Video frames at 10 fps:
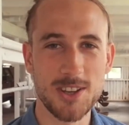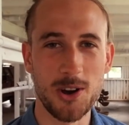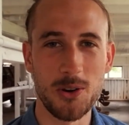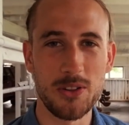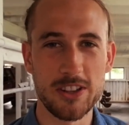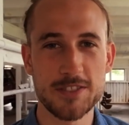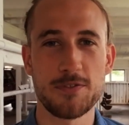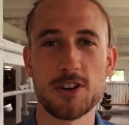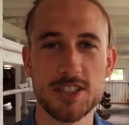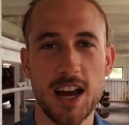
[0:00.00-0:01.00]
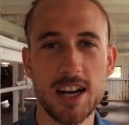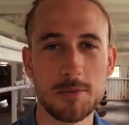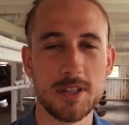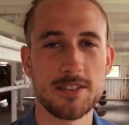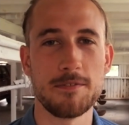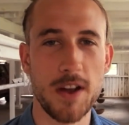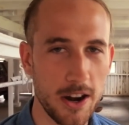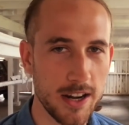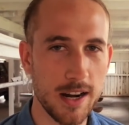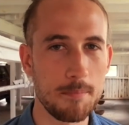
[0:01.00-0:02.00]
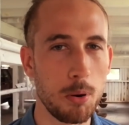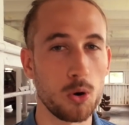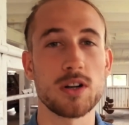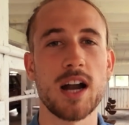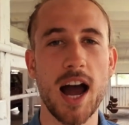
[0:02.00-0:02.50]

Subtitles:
So this first item is a very important